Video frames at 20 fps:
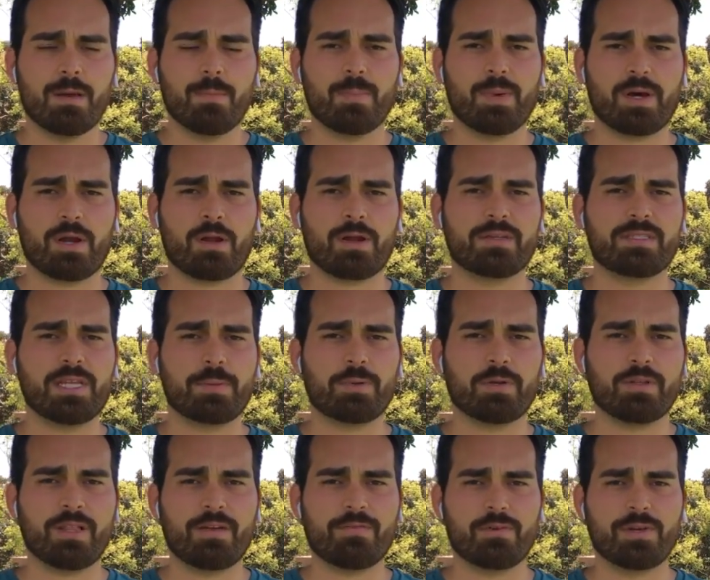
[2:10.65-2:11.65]
But on a deeper
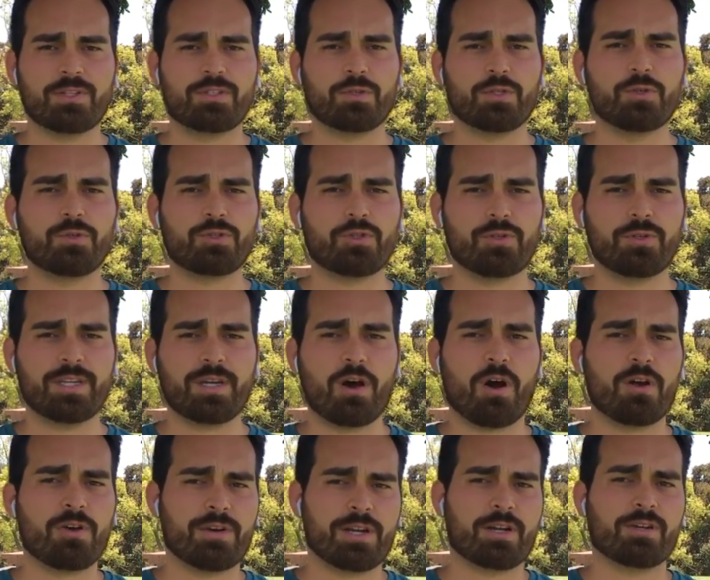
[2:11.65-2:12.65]
level, it's you truly
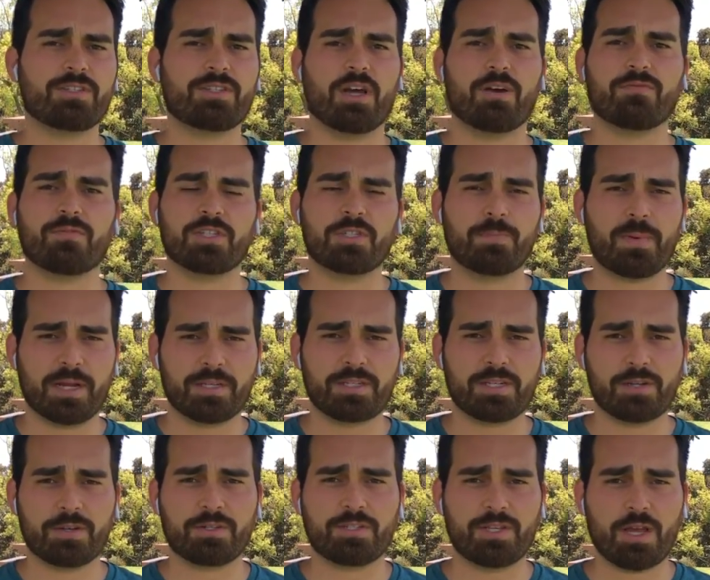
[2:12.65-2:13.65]
honoring yourself,
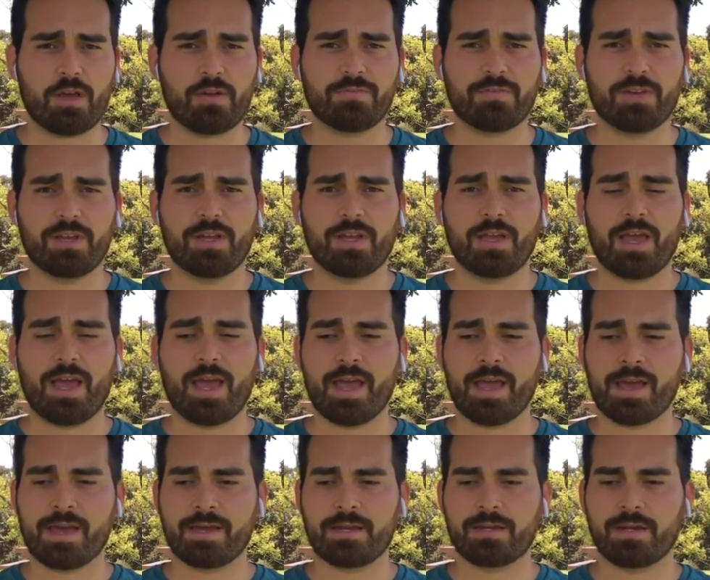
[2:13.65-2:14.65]
respecting yourself,
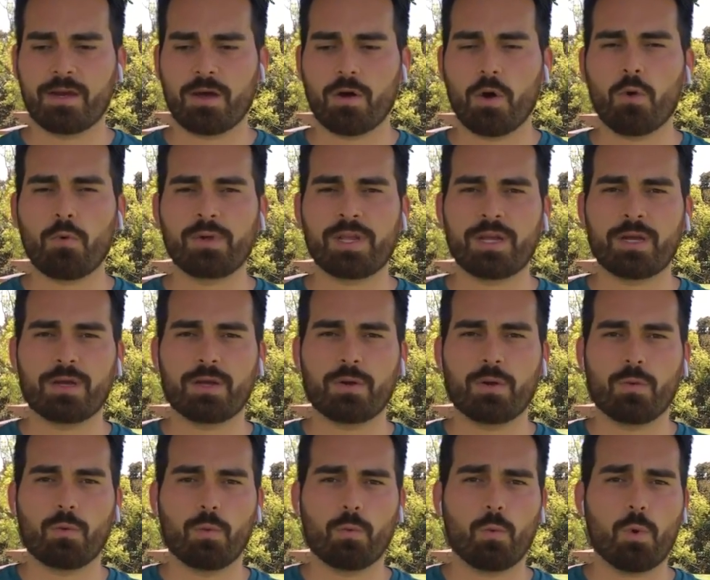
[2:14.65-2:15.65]
and owning
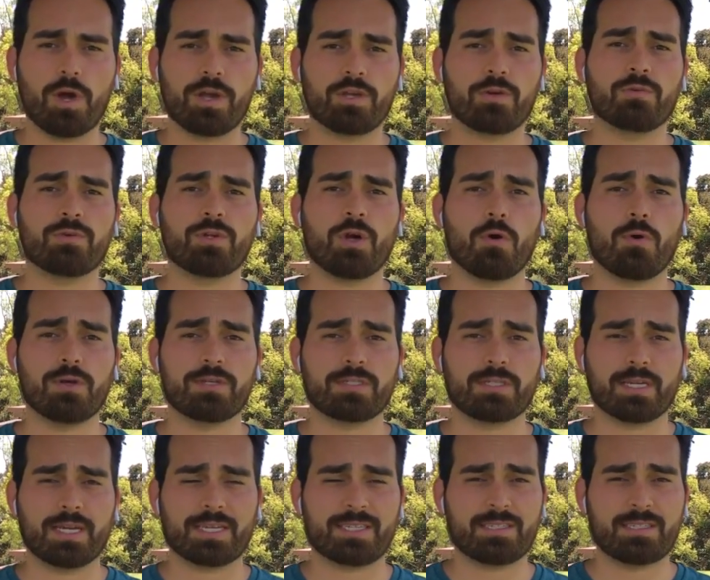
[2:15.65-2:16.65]
what you know is
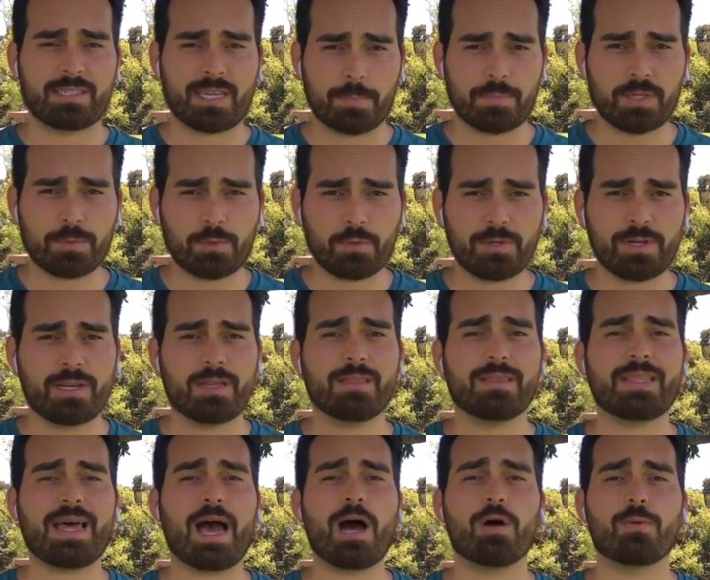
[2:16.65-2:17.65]
acceptable and
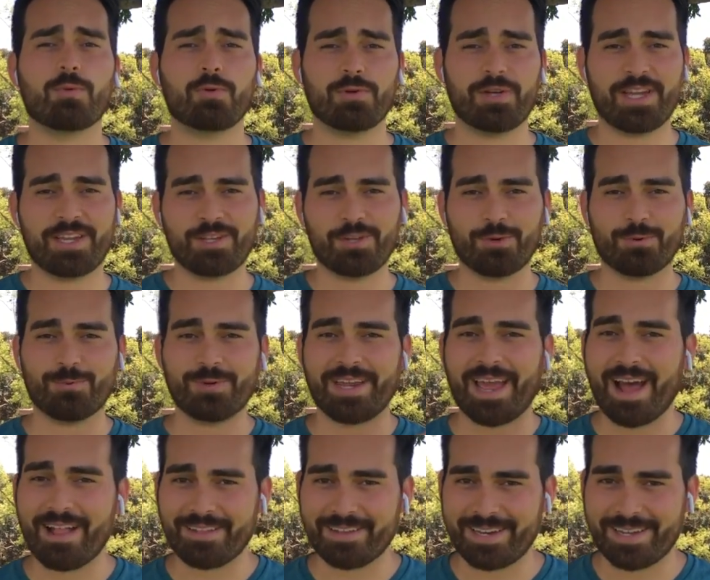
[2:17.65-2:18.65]
allowable in your
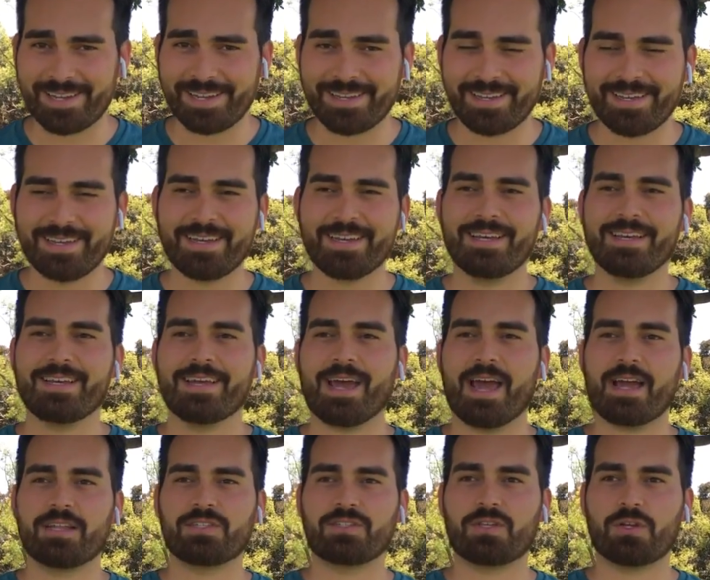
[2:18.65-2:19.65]
reality.
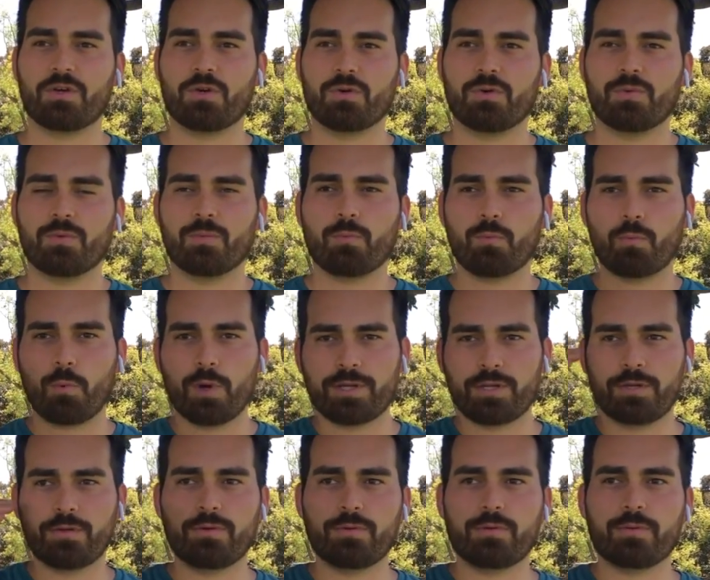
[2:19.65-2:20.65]
And so when
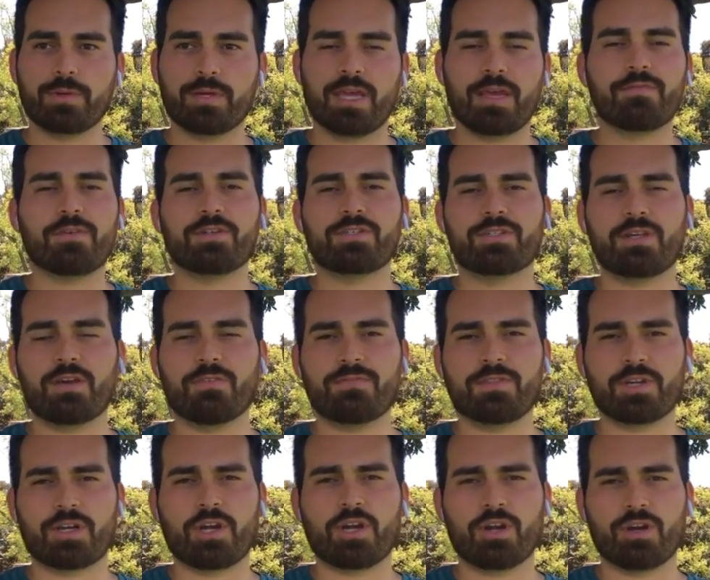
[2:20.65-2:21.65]
you give yourself
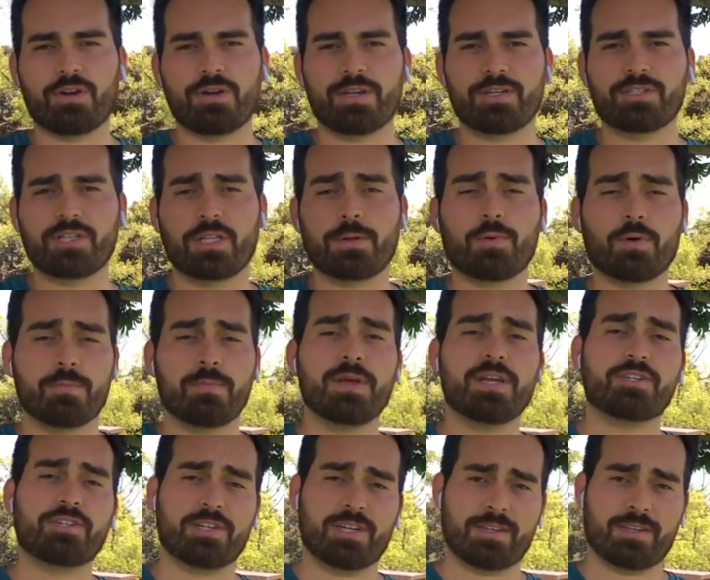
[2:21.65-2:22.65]
the courage and the
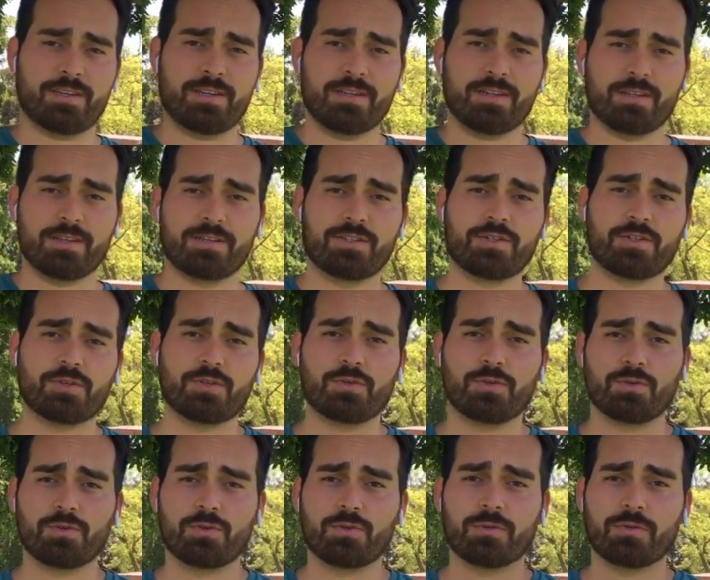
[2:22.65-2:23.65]
permission
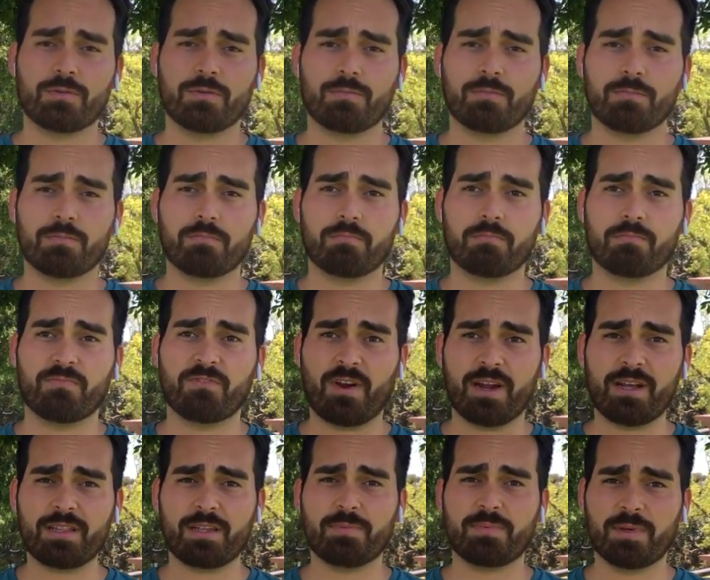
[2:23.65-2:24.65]
to
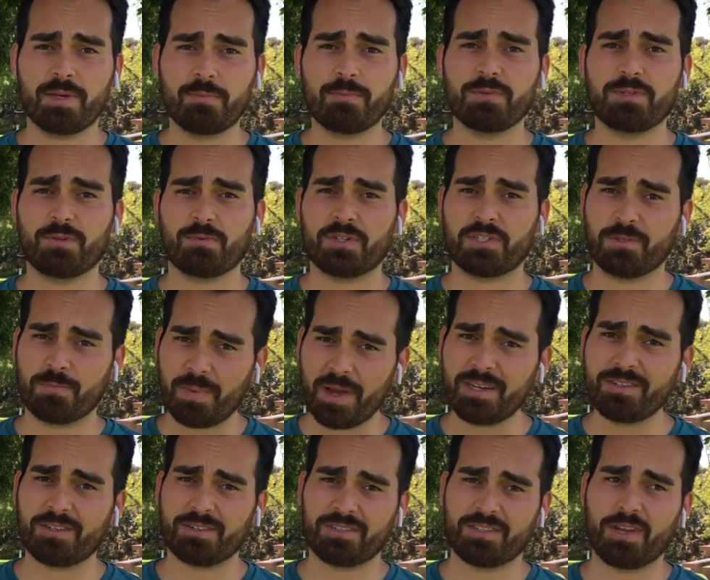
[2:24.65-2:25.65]
frankly be able to
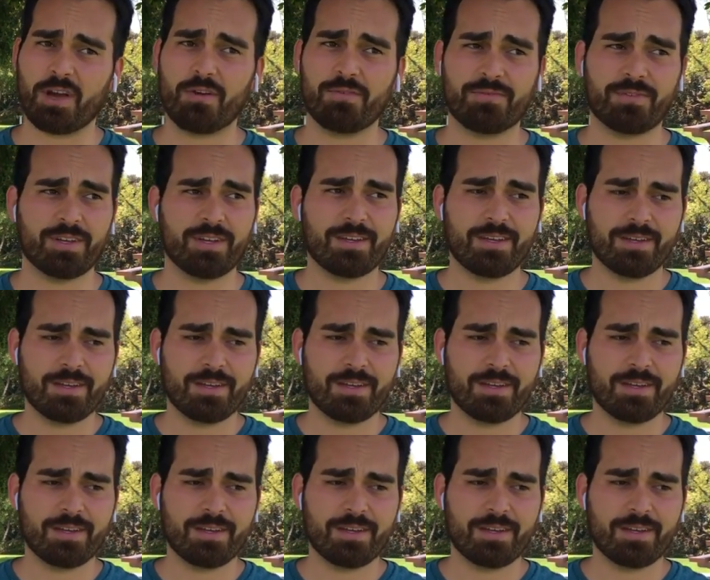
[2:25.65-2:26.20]
respect yourself,